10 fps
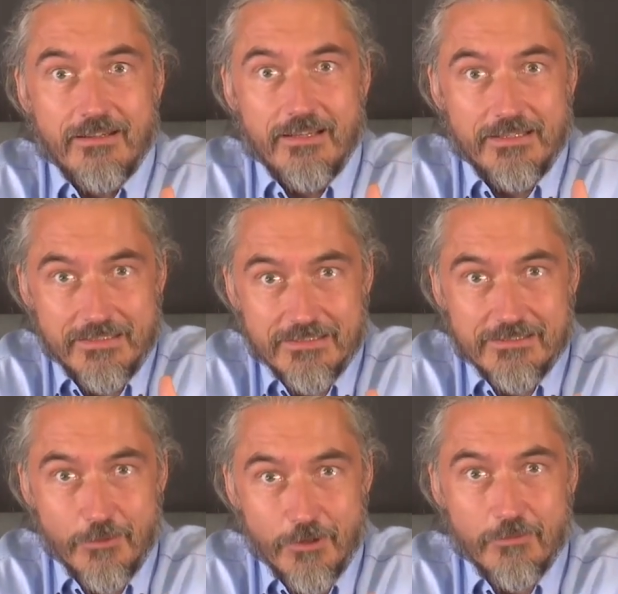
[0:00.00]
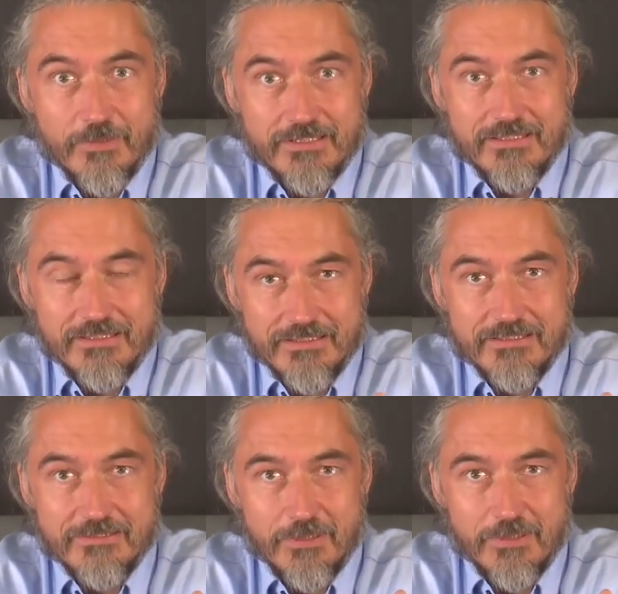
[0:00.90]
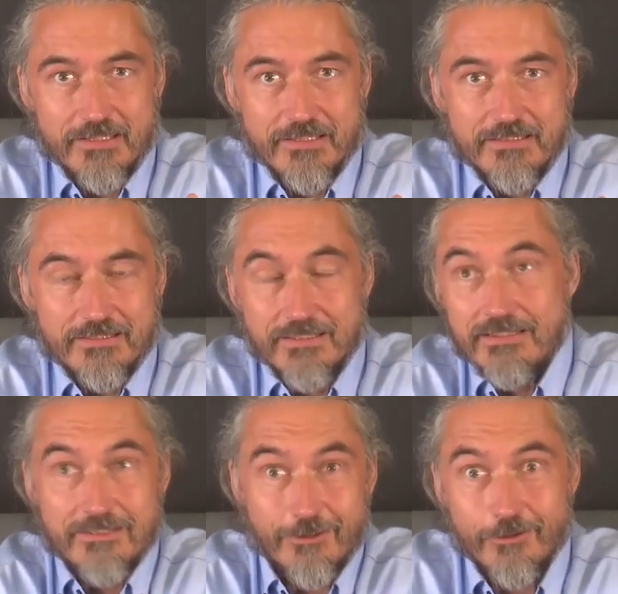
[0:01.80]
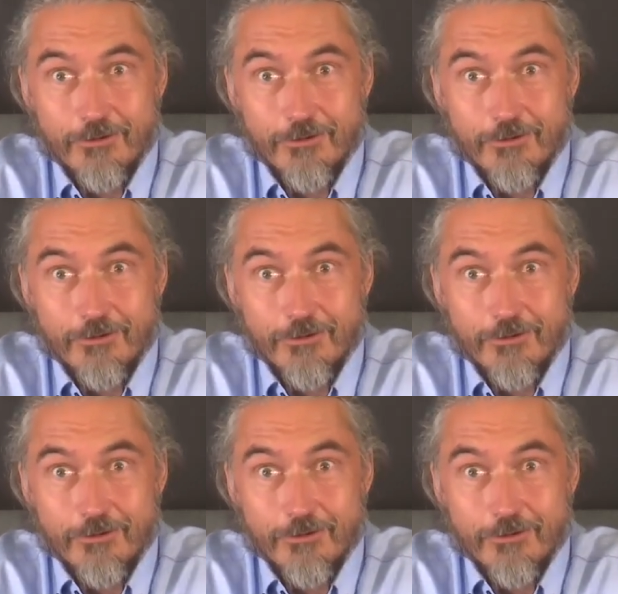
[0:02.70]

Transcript: in this moment, in this place, it's not